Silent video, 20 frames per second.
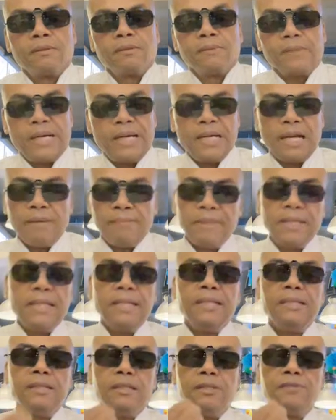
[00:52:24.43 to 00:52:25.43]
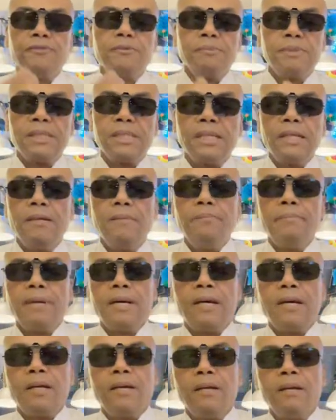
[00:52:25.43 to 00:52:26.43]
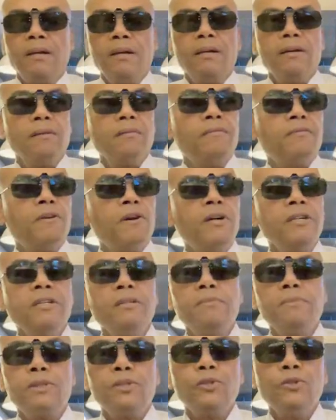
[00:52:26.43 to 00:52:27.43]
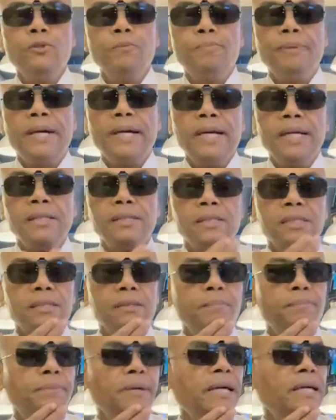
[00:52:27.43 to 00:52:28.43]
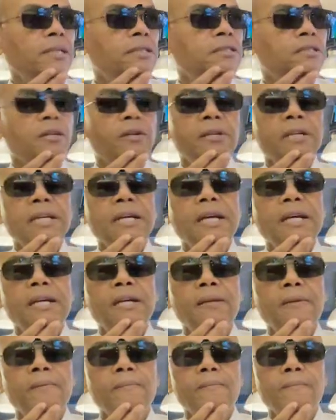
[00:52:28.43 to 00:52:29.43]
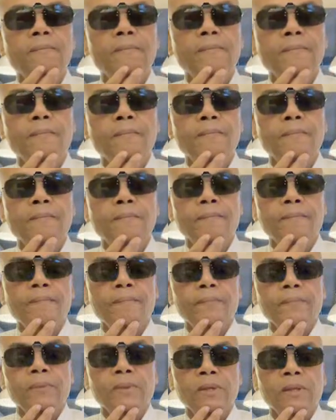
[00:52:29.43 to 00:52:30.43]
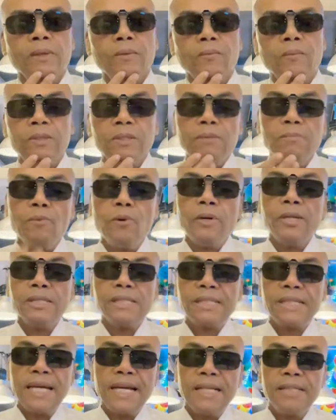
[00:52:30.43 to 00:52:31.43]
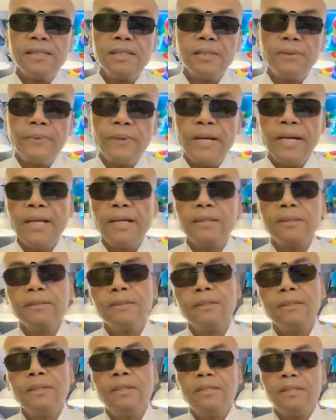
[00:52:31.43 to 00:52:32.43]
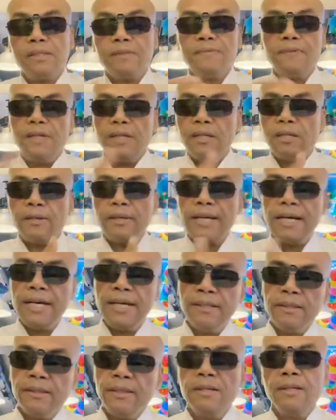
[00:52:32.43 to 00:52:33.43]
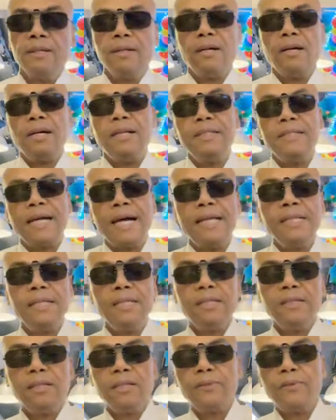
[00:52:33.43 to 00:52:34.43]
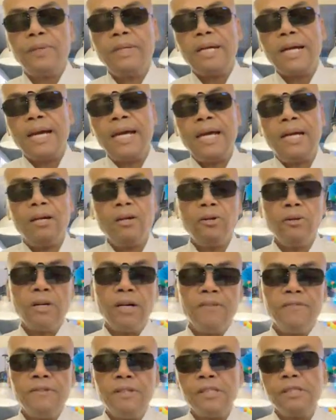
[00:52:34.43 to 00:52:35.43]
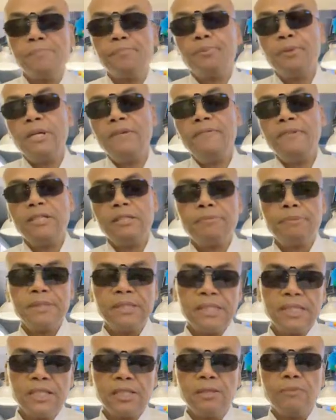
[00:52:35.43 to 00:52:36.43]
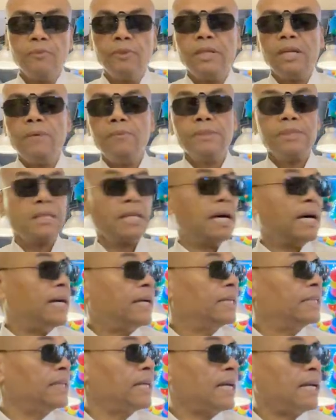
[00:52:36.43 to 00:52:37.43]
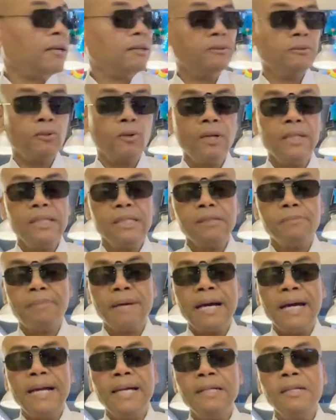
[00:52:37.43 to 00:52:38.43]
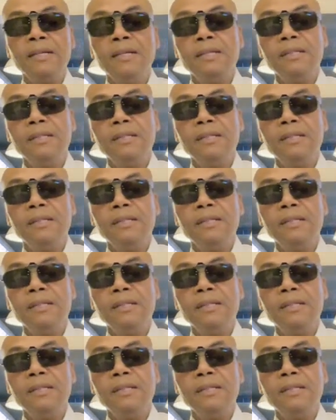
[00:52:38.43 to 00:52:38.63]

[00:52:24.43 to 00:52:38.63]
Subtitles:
Right? I'm getting this from C.M. Bay, volume 2, page 38. When the Moor stands erect, his feet are at a 90-degree angle of his previous position when he was lying down on his back,